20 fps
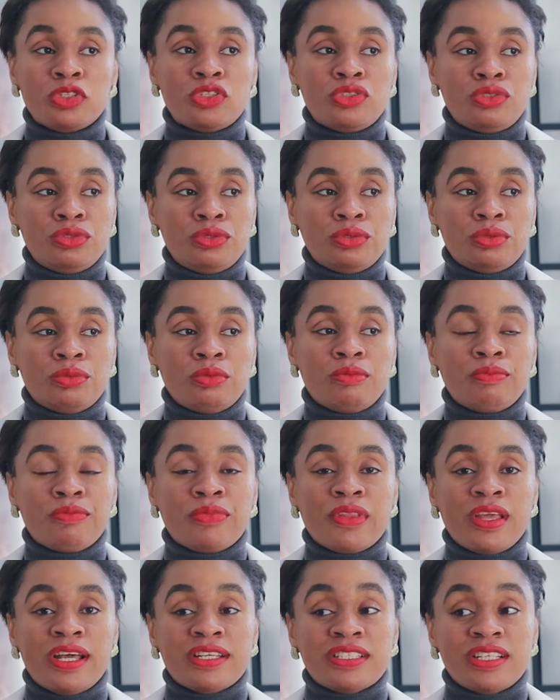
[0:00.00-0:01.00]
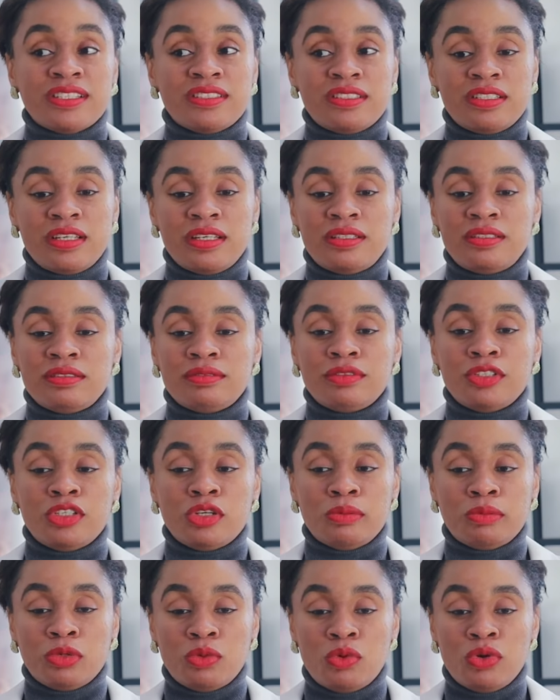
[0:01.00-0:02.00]
two, as I said,
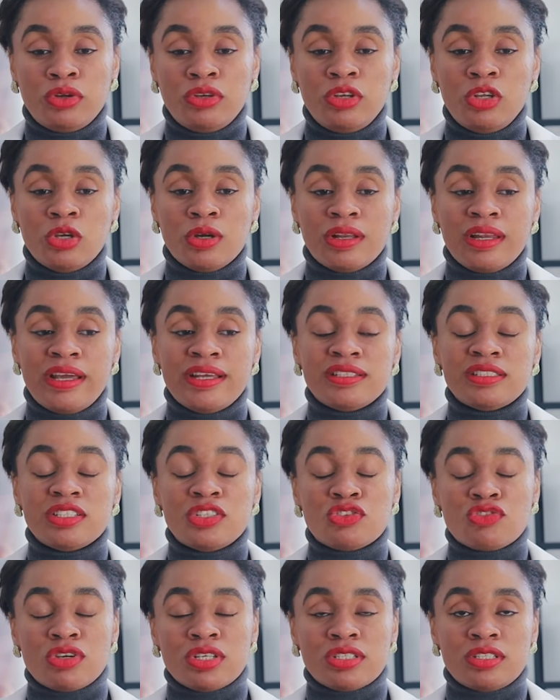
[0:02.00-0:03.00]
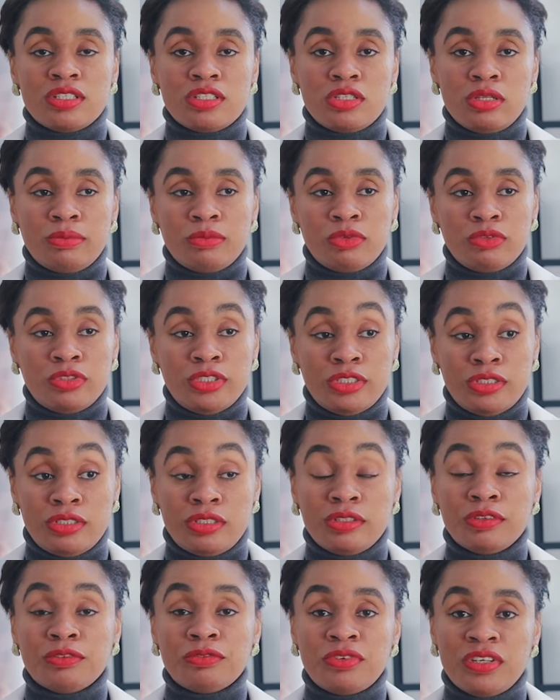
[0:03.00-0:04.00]
number one, your client's interest is
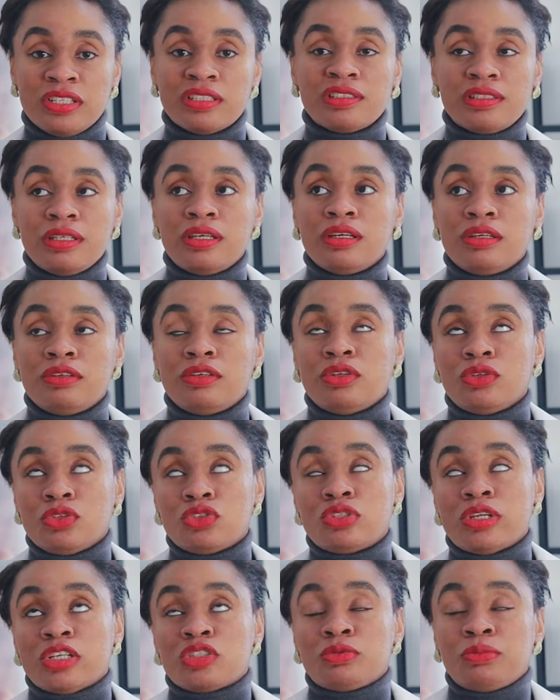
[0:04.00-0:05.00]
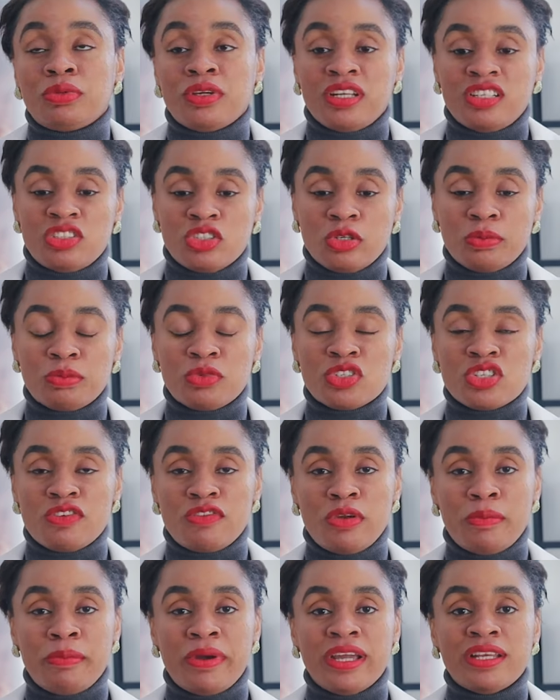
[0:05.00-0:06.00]
the first thing, you know, that should be at the topmost of
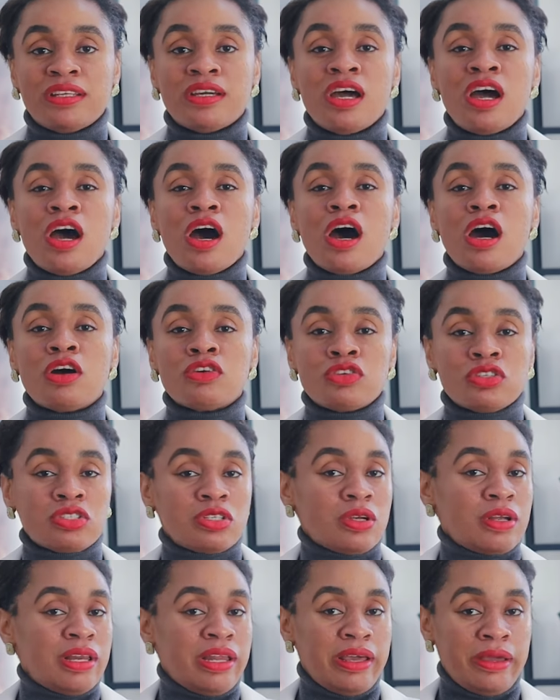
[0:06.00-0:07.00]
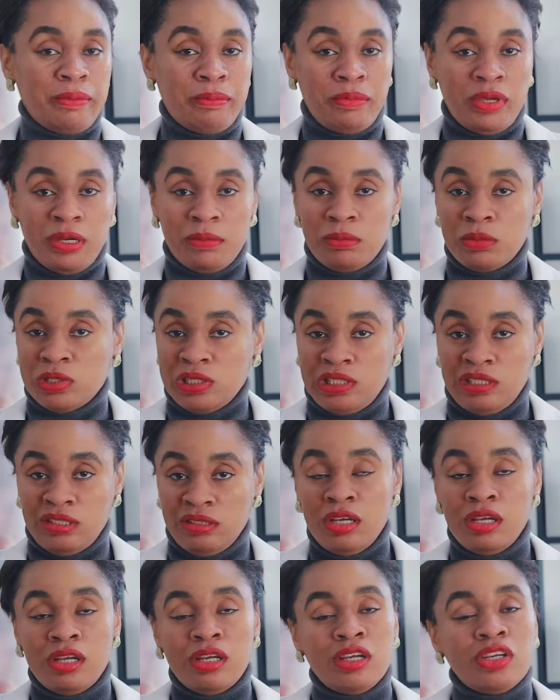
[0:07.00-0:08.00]
your mind. How does your client make money?
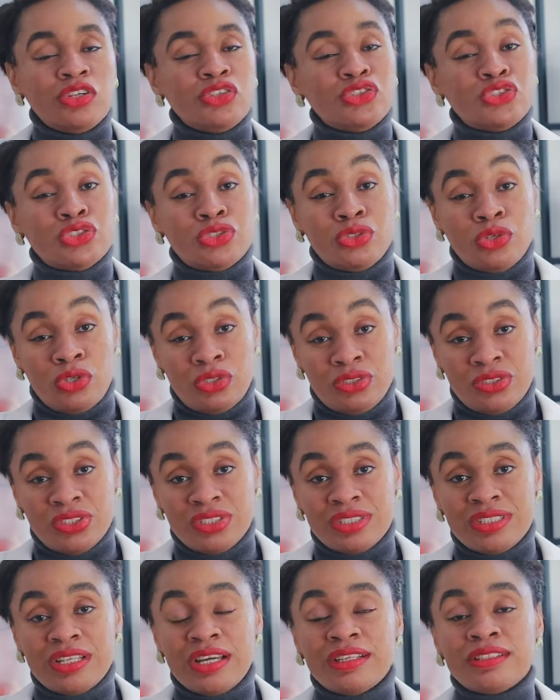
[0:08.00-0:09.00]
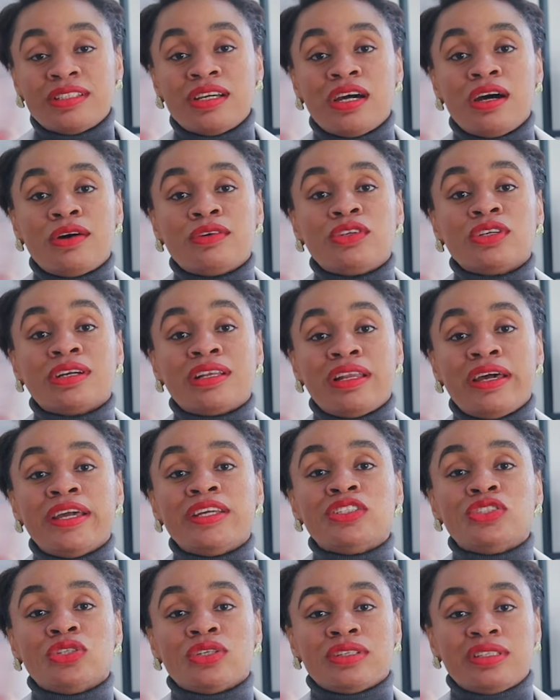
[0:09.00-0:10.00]
You should understand how the
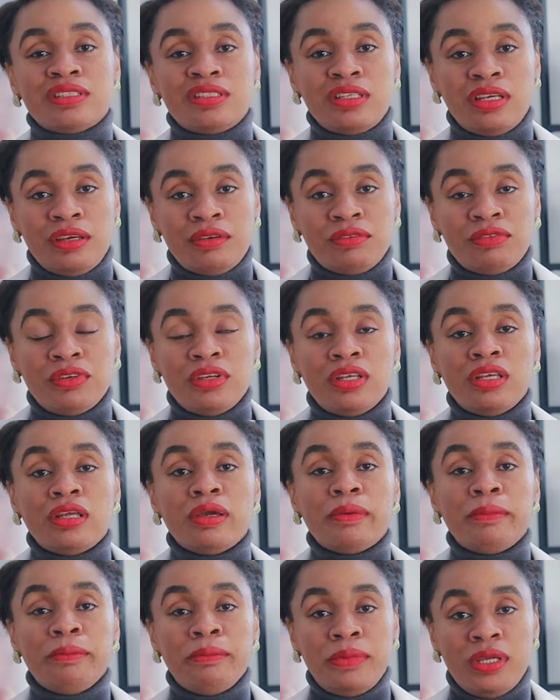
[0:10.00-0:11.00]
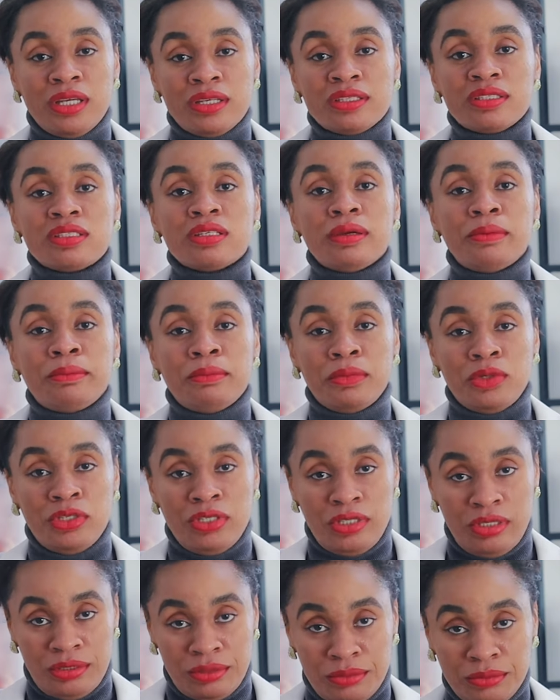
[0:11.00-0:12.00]
client you're serving makes
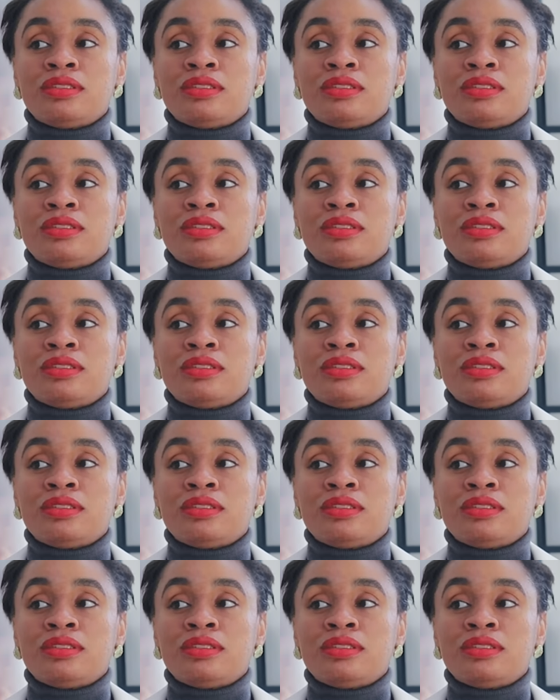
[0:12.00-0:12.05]
money.